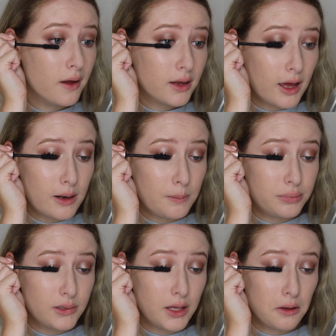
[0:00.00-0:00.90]
kind of
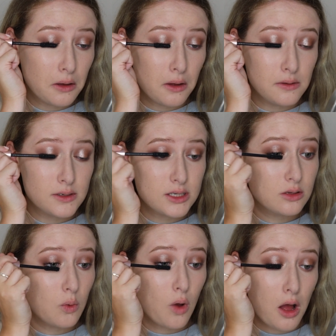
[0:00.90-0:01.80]
blink into
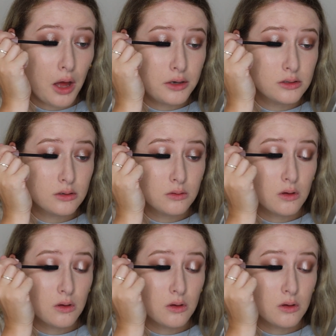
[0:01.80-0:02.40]
the wand.